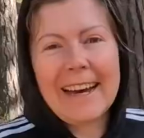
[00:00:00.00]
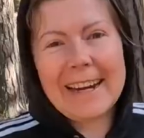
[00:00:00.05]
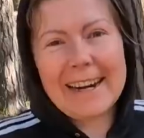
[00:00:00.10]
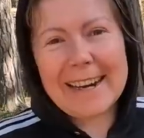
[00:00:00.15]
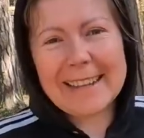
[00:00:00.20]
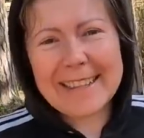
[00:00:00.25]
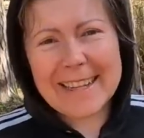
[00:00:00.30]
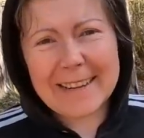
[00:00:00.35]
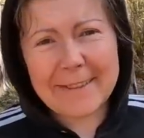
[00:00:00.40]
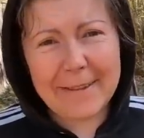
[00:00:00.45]
And
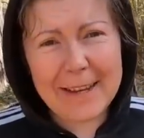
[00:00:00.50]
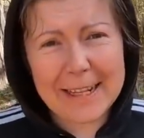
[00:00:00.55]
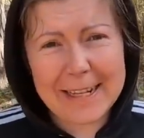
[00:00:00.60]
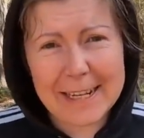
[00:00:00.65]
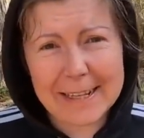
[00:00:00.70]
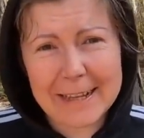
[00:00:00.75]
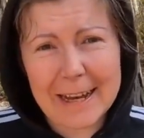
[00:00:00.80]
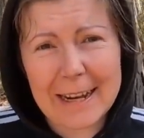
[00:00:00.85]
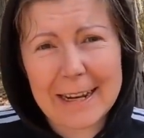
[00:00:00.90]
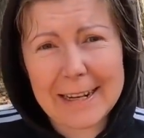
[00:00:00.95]
I think we
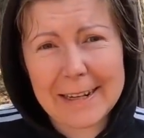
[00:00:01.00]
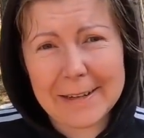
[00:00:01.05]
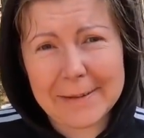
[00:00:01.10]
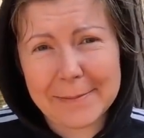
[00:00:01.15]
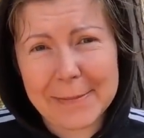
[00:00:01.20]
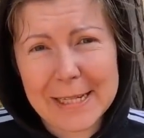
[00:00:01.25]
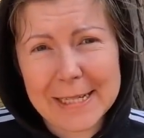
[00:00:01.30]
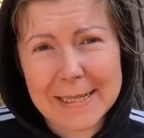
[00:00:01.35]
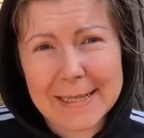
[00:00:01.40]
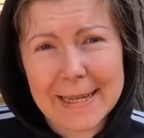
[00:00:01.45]
did a little
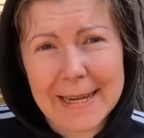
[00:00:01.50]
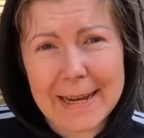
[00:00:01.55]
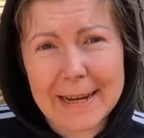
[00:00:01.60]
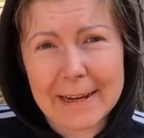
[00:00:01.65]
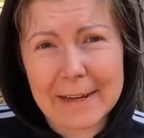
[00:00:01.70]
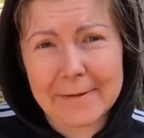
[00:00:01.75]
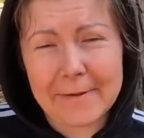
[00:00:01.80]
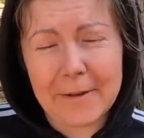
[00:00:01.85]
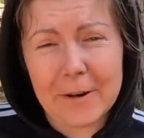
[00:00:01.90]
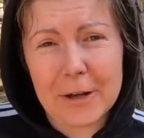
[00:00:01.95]
mistake
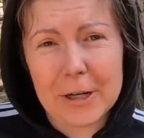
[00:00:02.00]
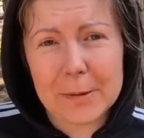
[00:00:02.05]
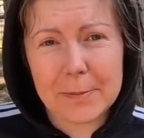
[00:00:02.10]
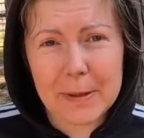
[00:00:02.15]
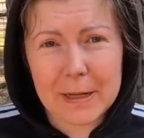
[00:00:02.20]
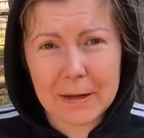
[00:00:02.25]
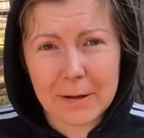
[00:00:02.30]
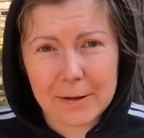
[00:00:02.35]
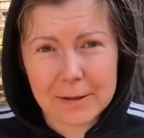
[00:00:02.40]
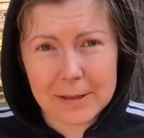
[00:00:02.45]
at first
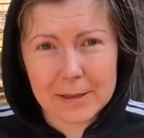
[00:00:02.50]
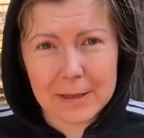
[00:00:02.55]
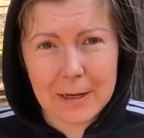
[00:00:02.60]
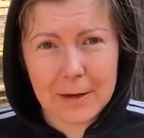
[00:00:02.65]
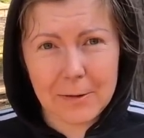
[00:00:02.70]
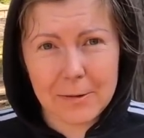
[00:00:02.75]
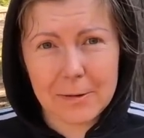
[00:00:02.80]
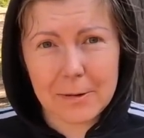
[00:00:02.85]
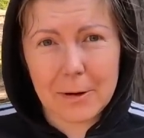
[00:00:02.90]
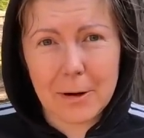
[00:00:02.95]
because
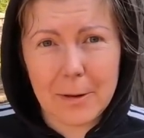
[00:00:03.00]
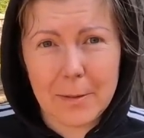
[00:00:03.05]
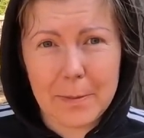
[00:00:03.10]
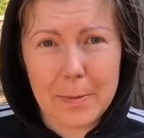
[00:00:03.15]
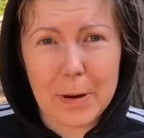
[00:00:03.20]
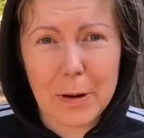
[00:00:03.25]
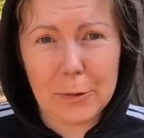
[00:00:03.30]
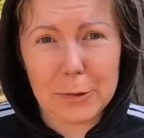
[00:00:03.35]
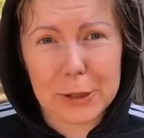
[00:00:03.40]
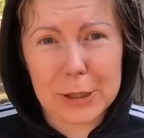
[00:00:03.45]
our
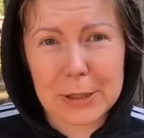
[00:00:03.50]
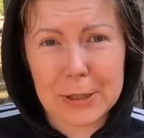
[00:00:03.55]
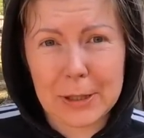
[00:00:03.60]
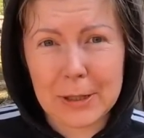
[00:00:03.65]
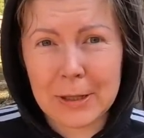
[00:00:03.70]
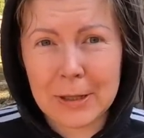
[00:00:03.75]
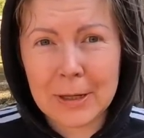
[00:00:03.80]
compost